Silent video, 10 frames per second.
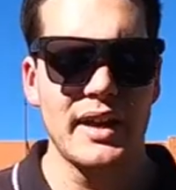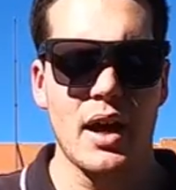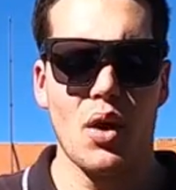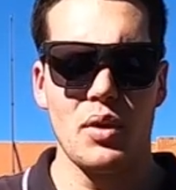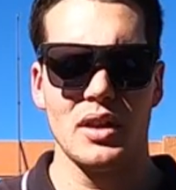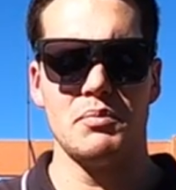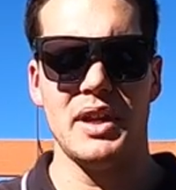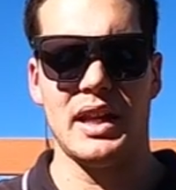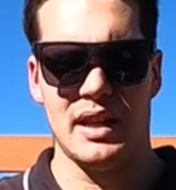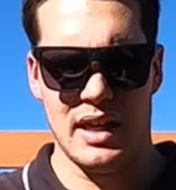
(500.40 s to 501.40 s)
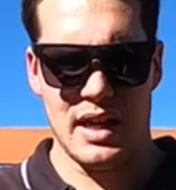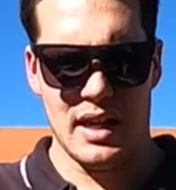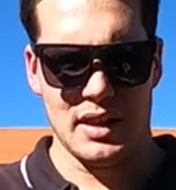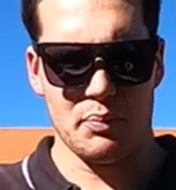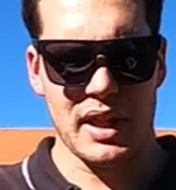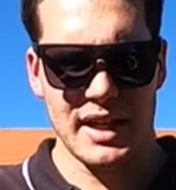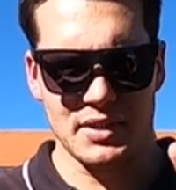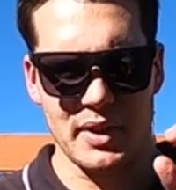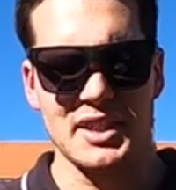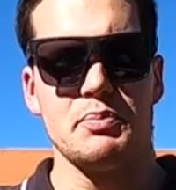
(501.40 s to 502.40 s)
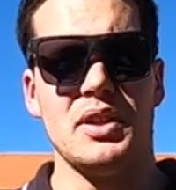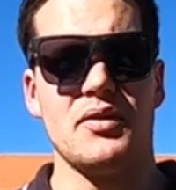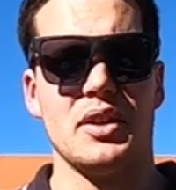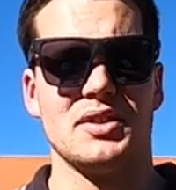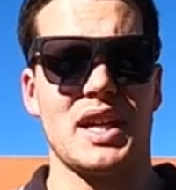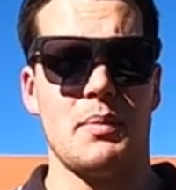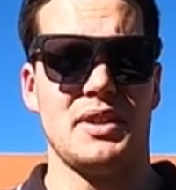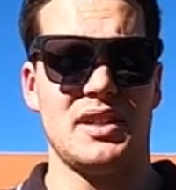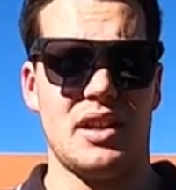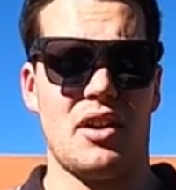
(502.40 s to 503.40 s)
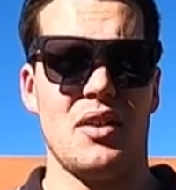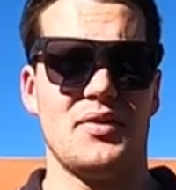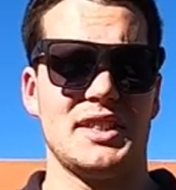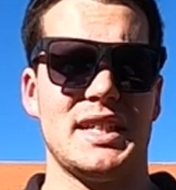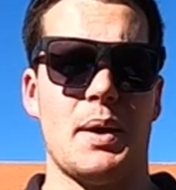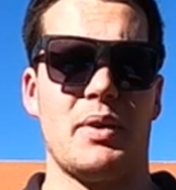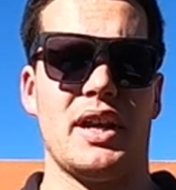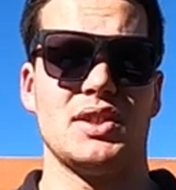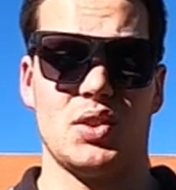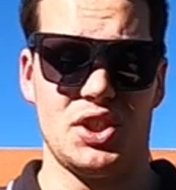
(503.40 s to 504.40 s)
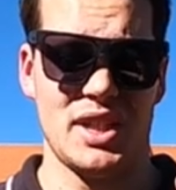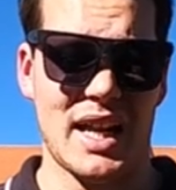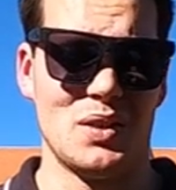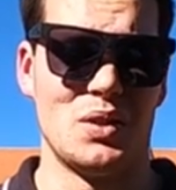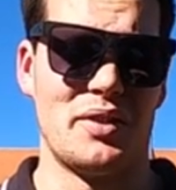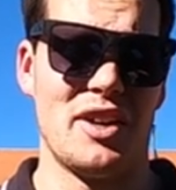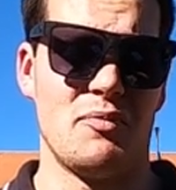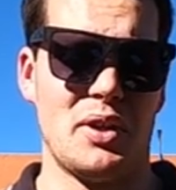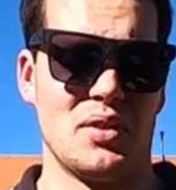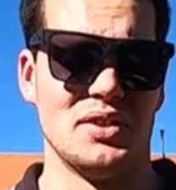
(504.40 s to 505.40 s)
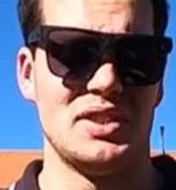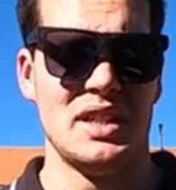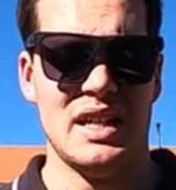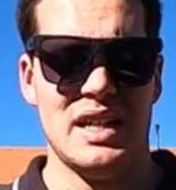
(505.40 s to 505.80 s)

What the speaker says: Now, I will admit, the place where spin reels come into their own for snapper is on shallower reef, because